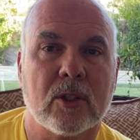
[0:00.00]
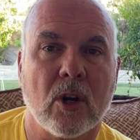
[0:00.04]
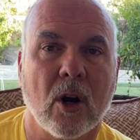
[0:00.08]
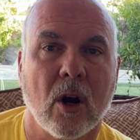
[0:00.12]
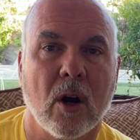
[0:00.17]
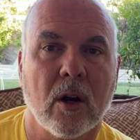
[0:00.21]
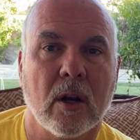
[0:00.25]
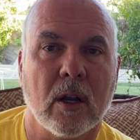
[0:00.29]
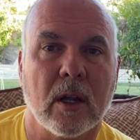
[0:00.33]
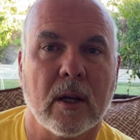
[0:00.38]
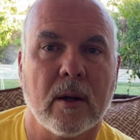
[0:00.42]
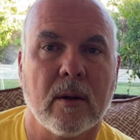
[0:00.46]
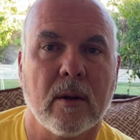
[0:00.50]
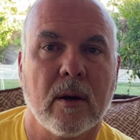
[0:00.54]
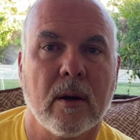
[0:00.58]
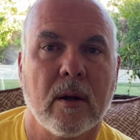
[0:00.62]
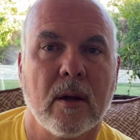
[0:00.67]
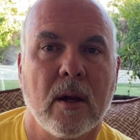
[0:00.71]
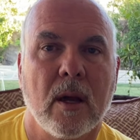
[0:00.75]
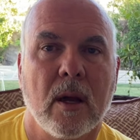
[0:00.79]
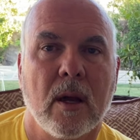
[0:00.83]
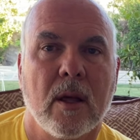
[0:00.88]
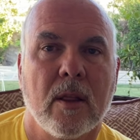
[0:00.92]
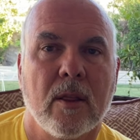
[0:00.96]
garlic.
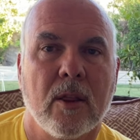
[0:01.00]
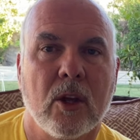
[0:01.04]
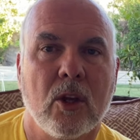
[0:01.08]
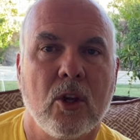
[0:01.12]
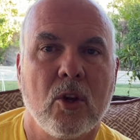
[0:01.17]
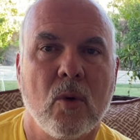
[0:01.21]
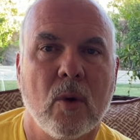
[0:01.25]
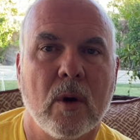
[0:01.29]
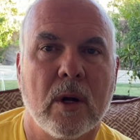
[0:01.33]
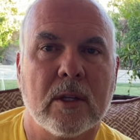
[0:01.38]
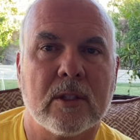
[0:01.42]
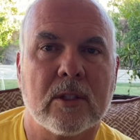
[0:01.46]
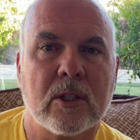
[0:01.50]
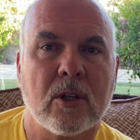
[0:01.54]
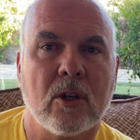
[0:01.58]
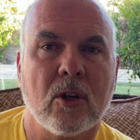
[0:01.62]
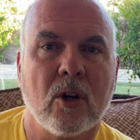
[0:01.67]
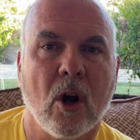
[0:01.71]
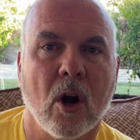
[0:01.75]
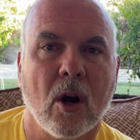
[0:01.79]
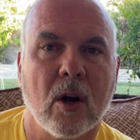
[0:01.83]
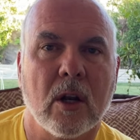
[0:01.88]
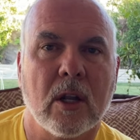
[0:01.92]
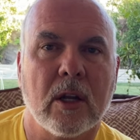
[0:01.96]
The U.S.
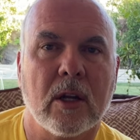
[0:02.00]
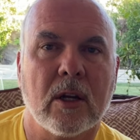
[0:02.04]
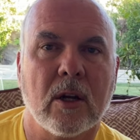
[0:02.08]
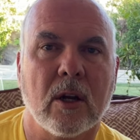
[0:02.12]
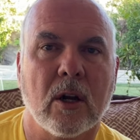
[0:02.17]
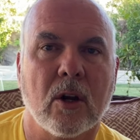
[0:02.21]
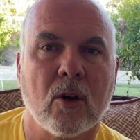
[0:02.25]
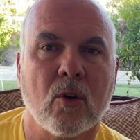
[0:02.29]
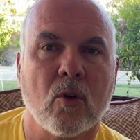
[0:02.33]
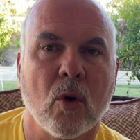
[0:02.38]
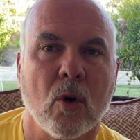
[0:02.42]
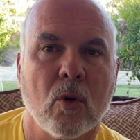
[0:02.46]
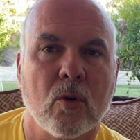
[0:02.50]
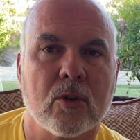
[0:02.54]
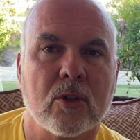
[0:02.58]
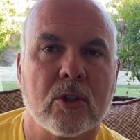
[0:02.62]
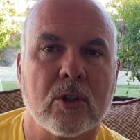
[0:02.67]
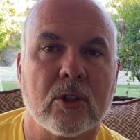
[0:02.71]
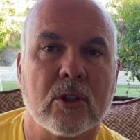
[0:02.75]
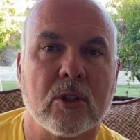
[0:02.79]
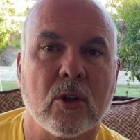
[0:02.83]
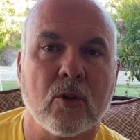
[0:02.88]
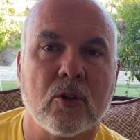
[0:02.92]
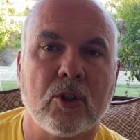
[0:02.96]
Garlic Growers
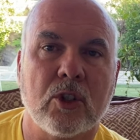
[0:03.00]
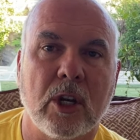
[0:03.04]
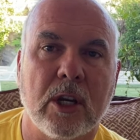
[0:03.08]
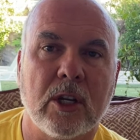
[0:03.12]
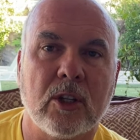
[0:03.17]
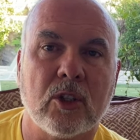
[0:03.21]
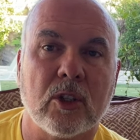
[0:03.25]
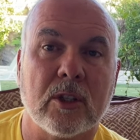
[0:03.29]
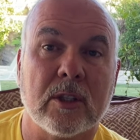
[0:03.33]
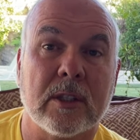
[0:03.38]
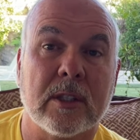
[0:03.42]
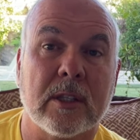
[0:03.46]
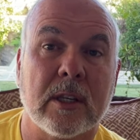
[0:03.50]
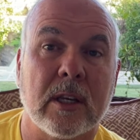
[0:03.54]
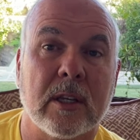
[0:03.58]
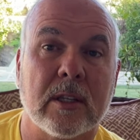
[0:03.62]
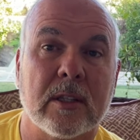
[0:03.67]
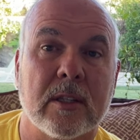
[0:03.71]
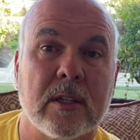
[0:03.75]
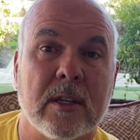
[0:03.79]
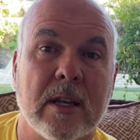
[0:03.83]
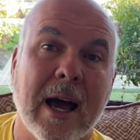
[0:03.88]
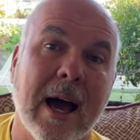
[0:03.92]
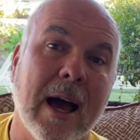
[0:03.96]
Association says
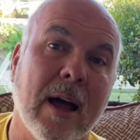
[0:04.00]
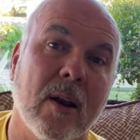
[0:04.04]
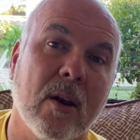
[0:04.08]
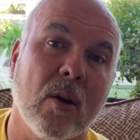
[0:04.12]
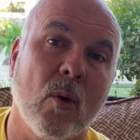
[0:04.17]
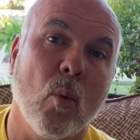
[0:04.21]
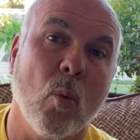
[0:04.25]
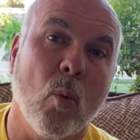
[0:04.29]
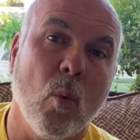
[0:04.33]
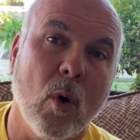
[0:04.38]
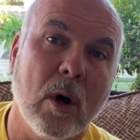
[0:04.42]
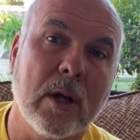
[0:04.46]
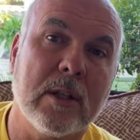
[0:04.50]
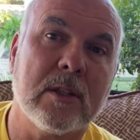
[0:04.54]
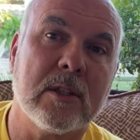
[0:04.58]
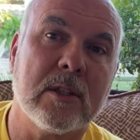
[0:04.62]
not one